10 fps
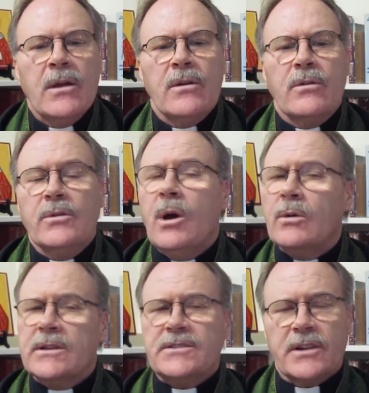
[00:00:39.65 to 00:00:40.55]
who
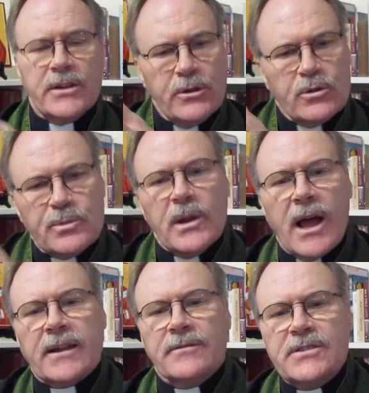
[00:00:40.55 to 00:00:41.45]
noticed a huge
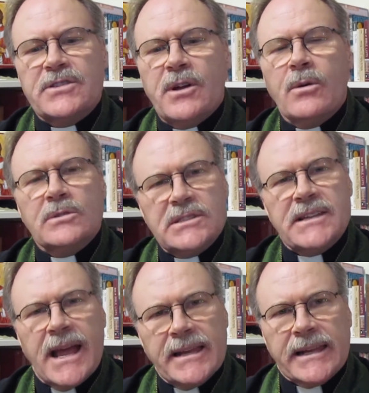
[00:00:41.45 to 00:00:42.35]
block of stone
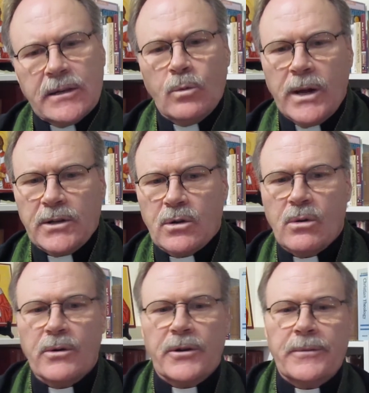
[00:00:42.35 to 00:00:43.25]
standing in one
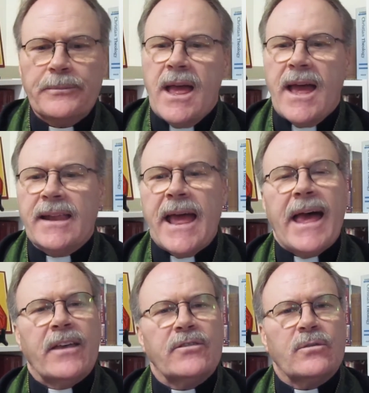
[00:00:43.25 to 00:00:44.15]
corner and
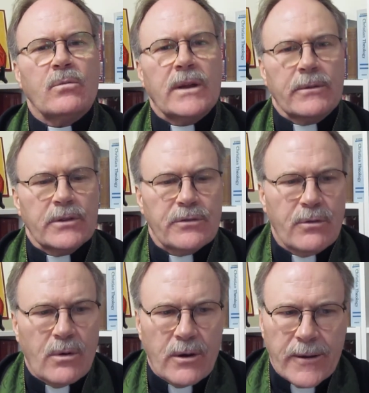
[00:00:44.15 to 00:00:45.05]
asked what it was
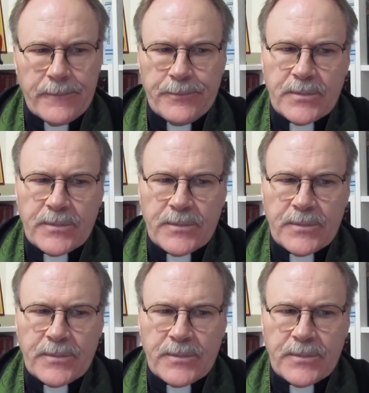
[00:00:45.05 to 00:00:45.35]
for.